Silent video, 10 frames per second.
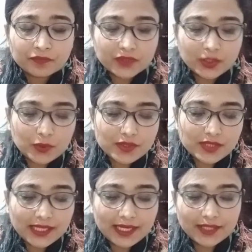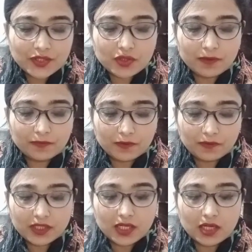There was a collection of
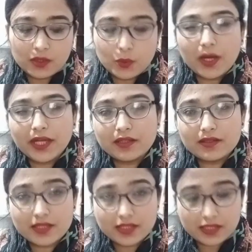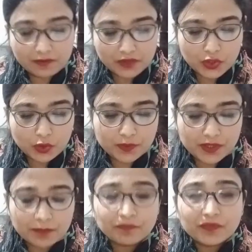different colored wires and silver
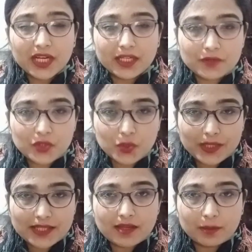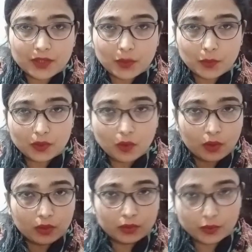tubes, and he was doing something with
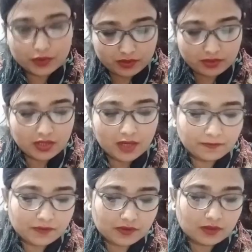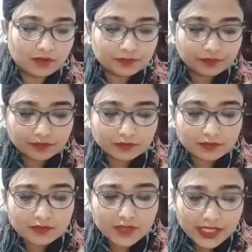all those stuffs.
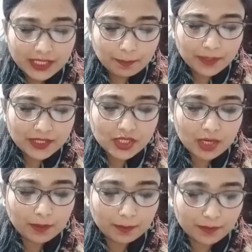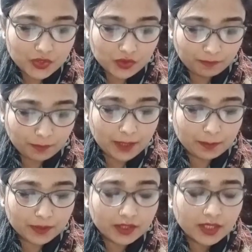He picked up a piece of
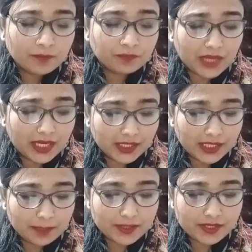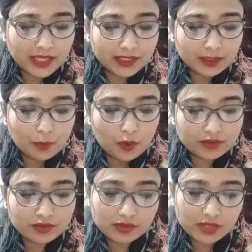paper that lay beside the
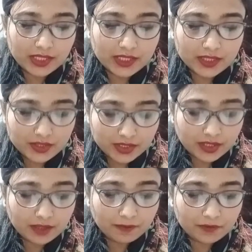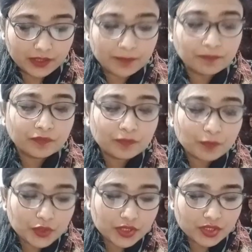box, studied it carefully,
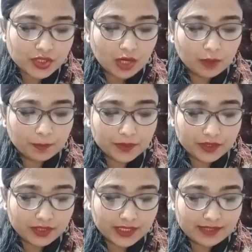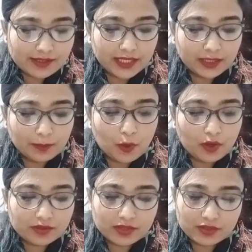put it down, peered inside the
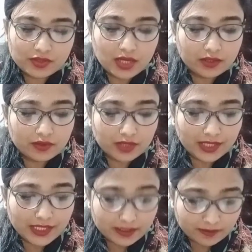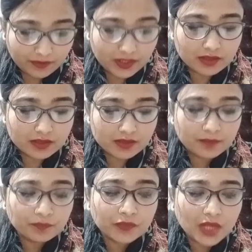box, and started running his fingers
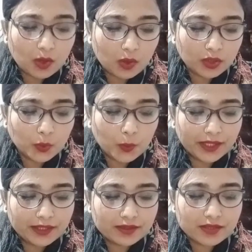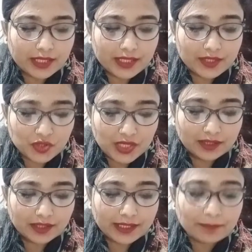along the wires, tugging
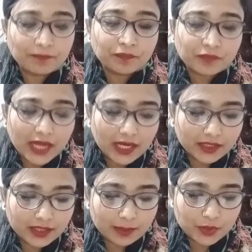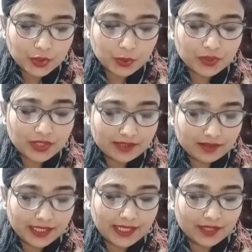gently at them to test
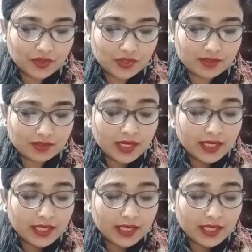the connections,